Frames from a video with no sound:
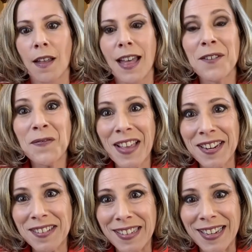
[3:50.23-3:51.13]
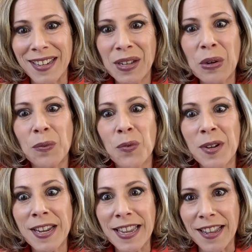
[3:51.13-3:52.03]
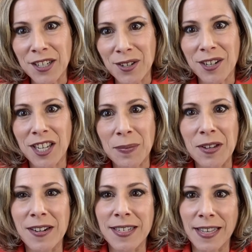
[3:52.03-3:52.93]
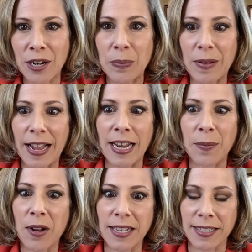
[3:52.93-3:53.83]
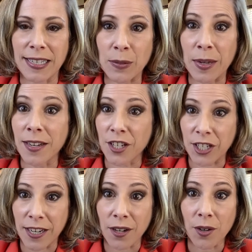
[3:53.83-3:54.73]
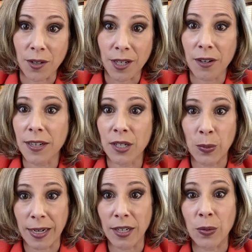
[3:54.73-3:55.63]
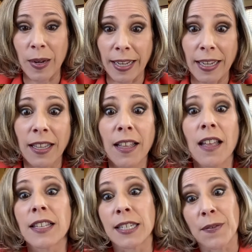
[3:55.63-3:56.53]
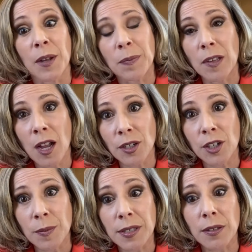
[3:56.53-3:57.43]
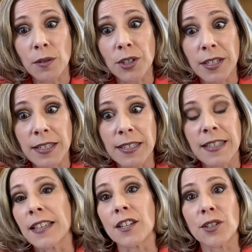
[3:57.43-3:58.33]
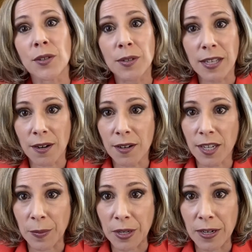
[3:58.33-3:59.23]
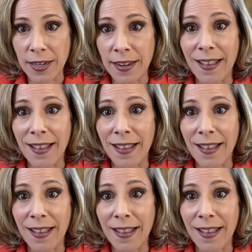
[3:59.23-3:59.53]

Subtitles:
And finally, we'll re-engage in our community-centered planning process we initiated earlier in 2020 to develop long-term solutions to the issues that our community